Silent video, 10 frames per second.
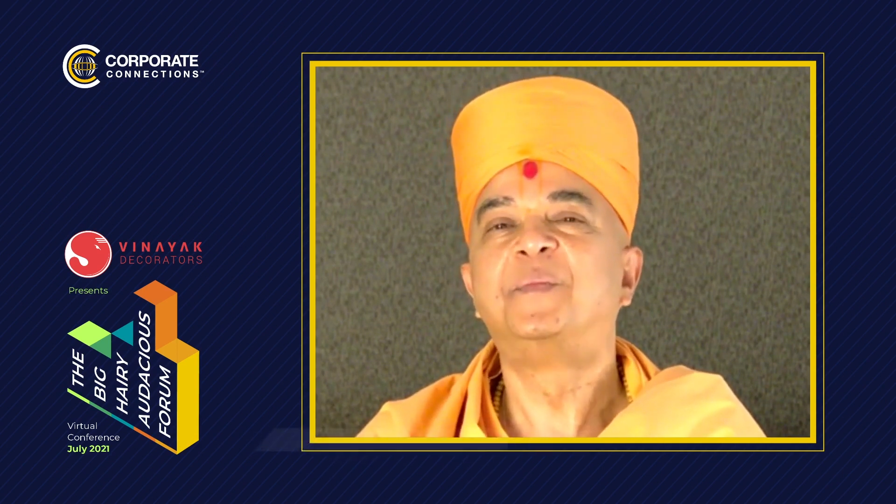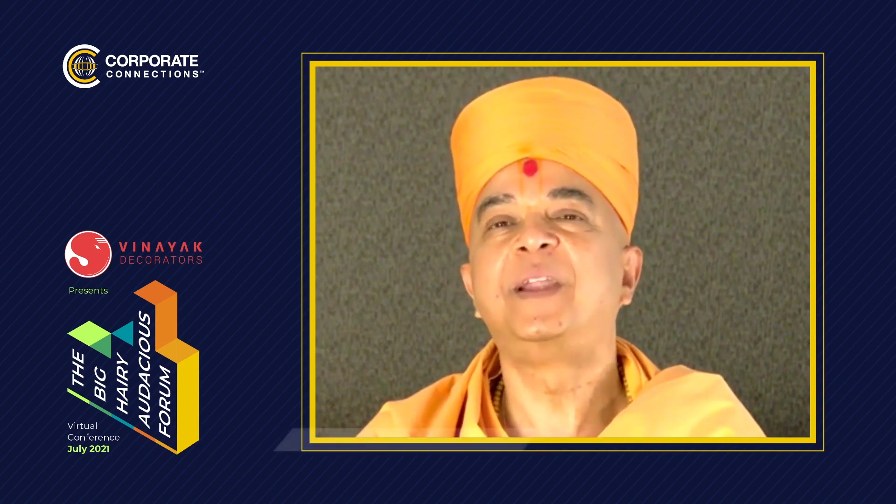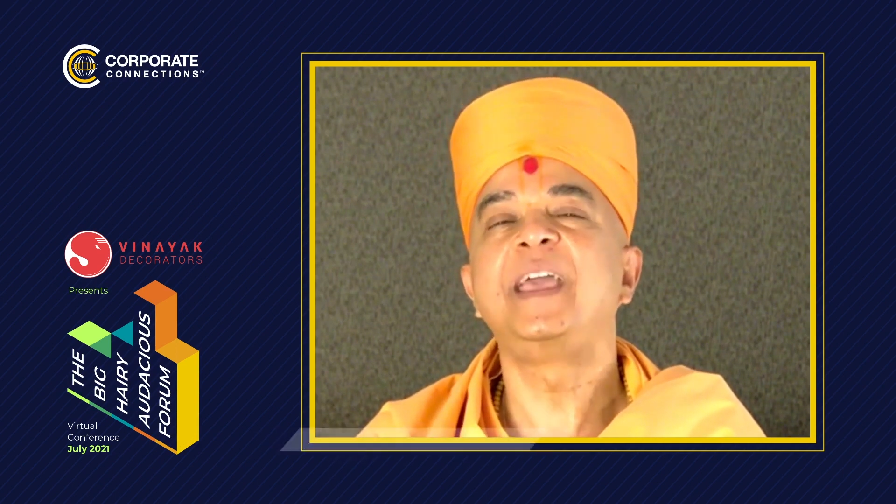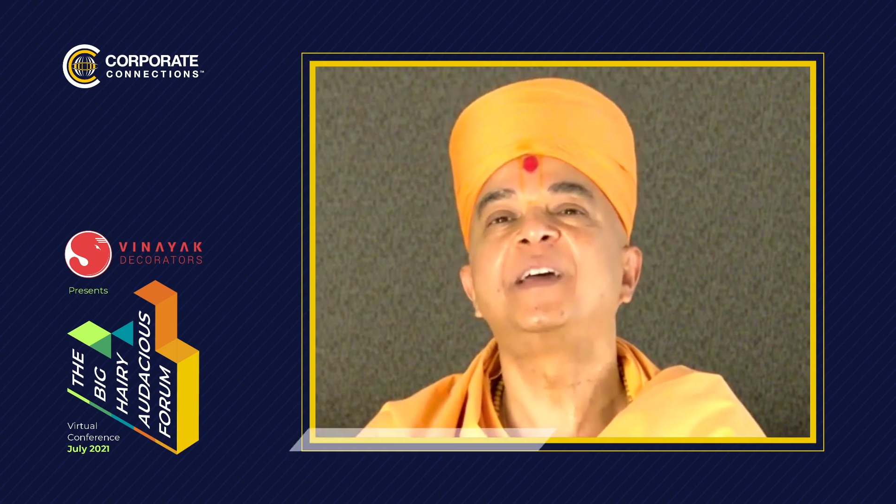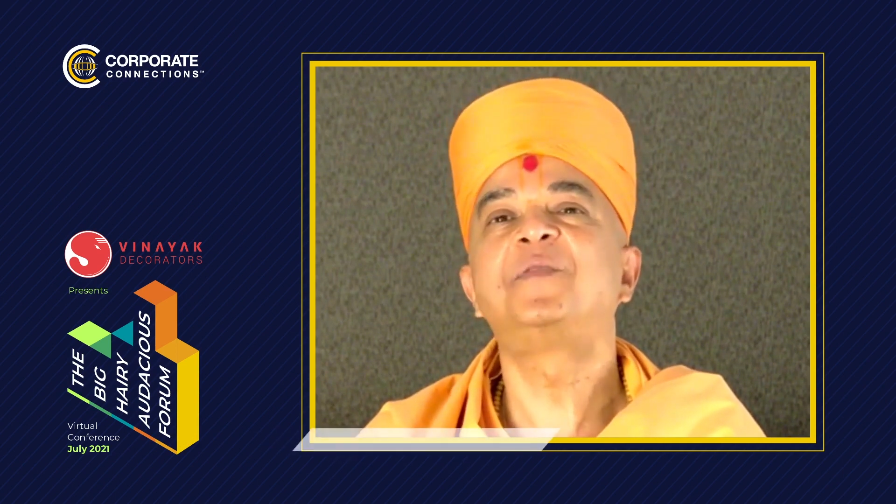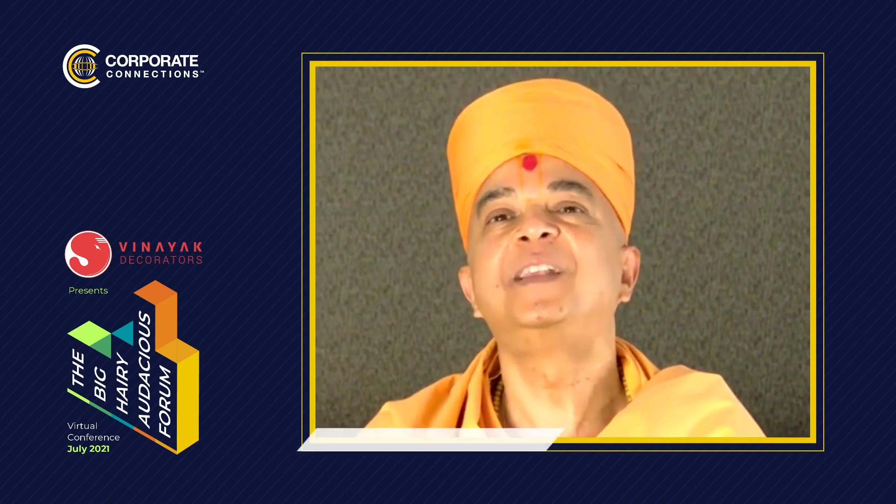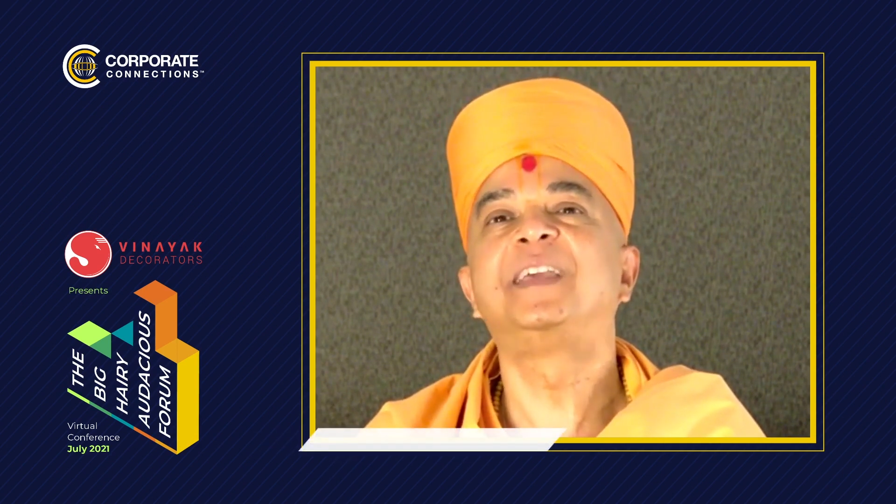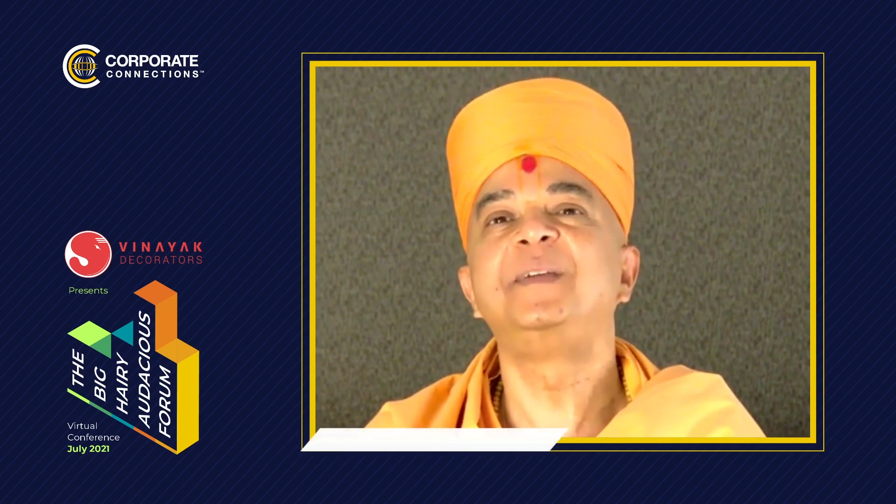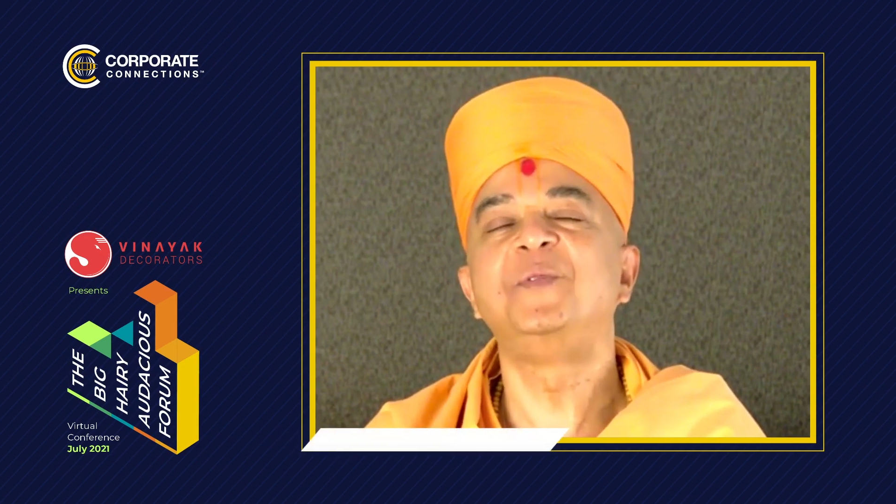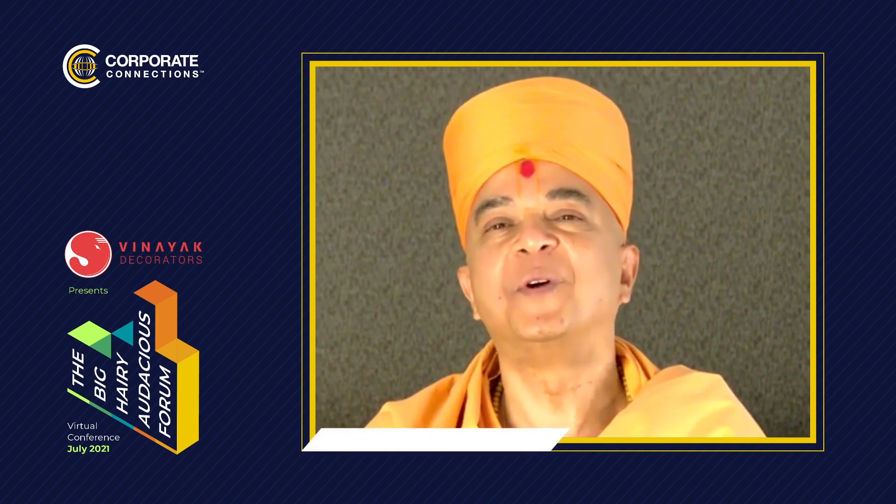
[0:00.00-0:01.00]
prayer
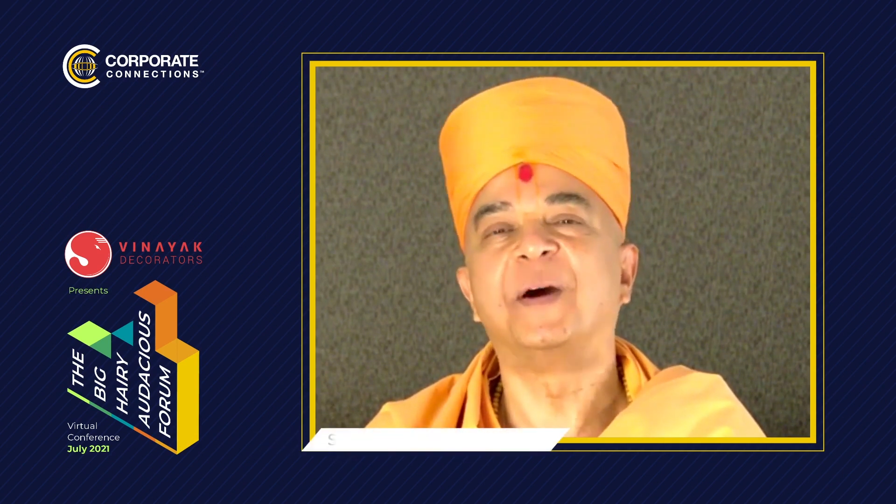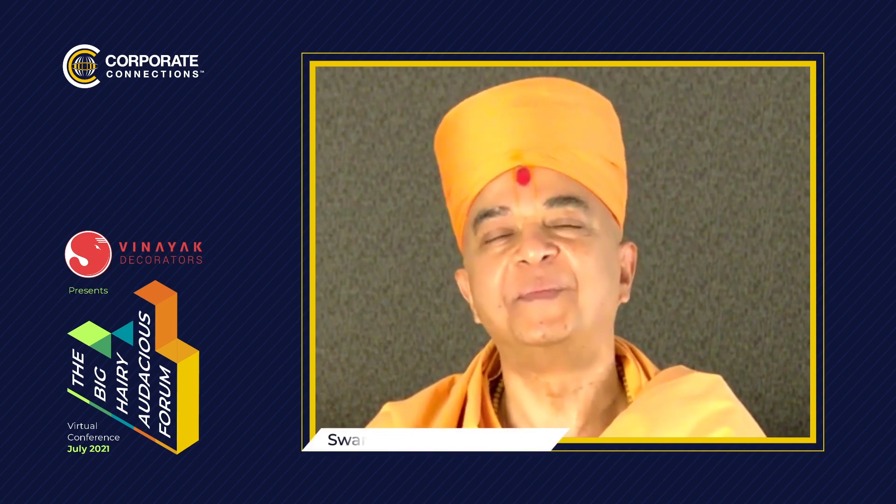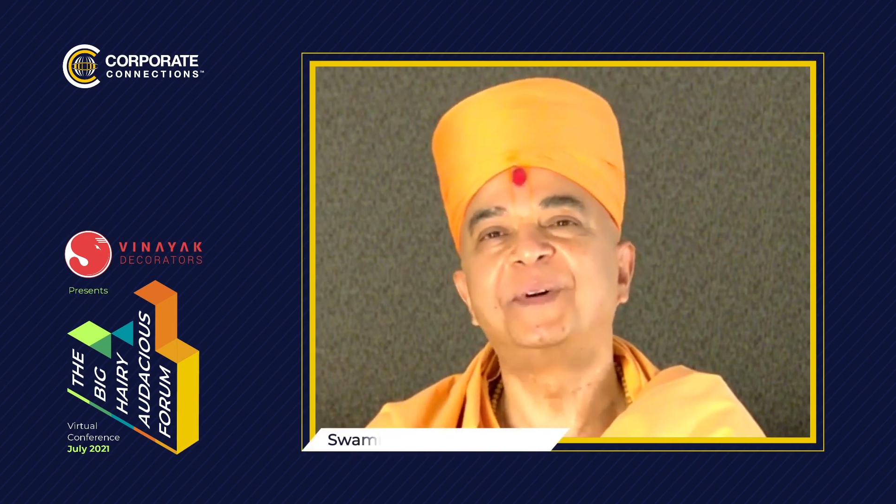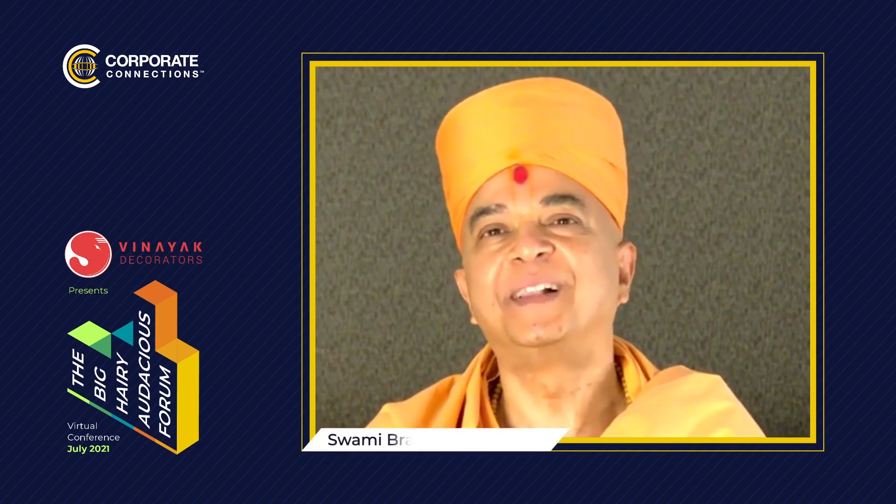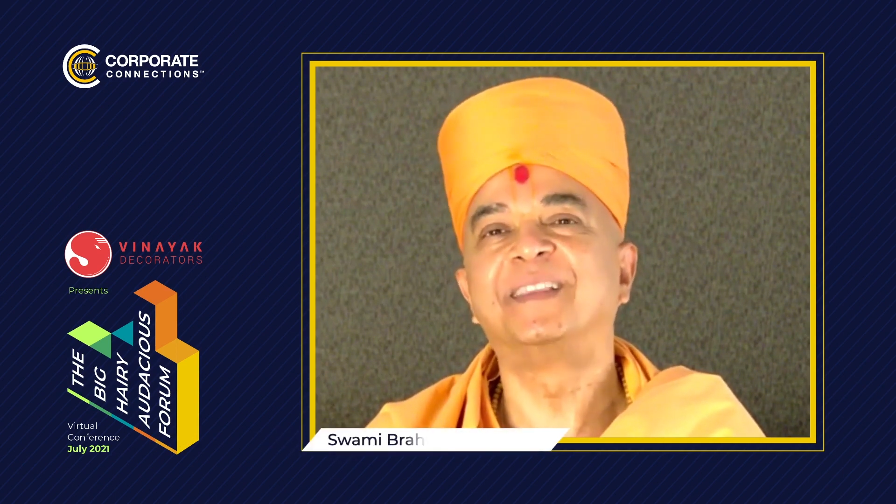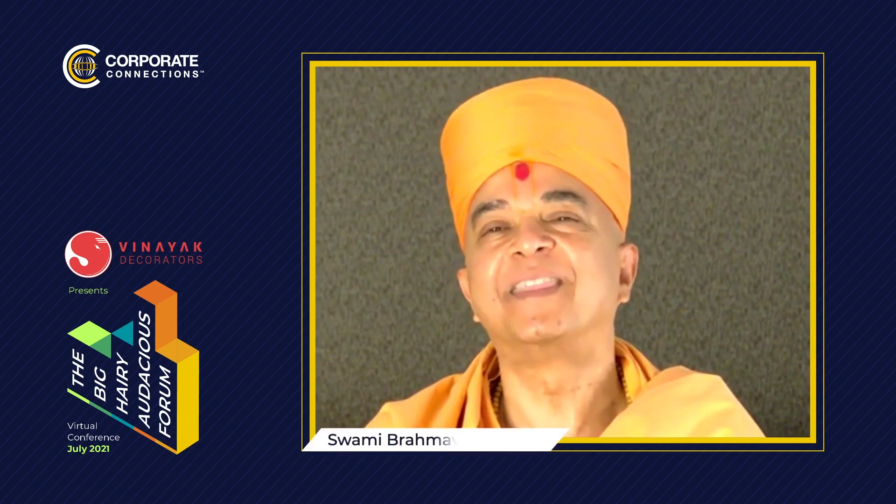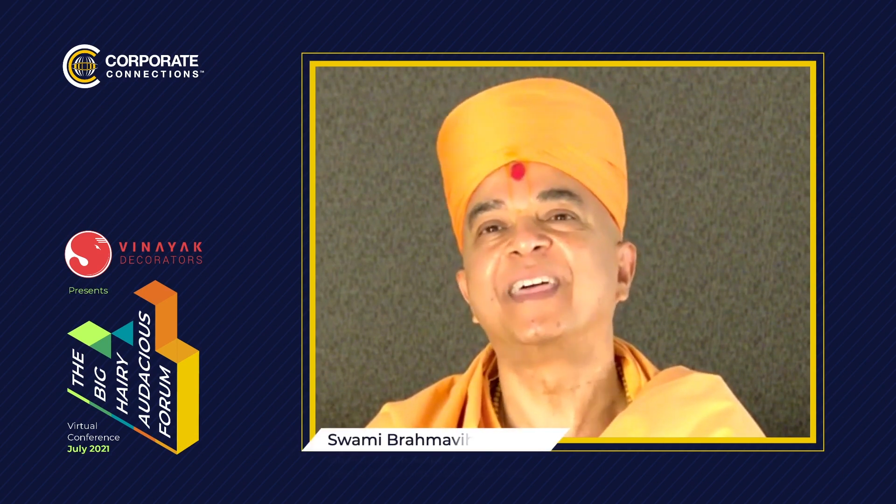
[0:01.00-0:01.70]
will keep you humble,